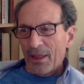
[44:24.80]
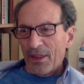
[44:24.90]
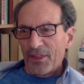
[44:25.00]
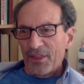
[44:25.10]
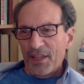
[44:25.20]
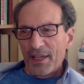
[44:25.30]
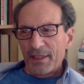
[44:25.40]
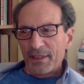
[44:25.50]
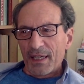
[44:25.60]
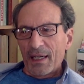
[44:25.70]

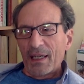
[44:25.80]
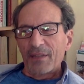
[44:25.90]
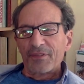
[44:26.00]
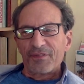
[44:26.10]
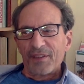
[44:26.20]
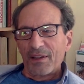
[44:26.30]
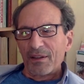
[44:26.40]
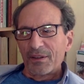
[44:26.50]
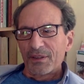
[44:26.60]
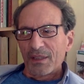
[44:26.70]
then I
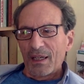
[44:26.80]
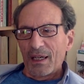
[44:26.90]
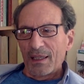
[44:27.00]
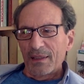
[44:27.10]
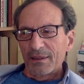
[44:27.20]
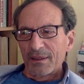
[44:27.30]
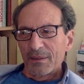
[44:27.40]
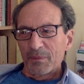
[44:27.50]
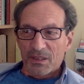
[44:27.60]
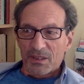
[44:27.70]
found, I
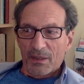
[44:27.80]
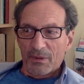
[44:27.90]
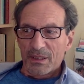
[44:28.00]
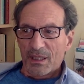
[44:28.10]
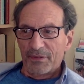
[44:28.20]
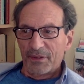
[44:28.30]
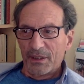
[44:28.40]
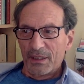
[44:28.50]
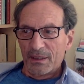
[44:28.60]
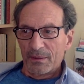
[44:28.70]
think, because I was
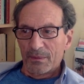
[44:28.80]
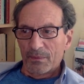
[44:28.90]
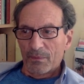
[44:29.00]
often in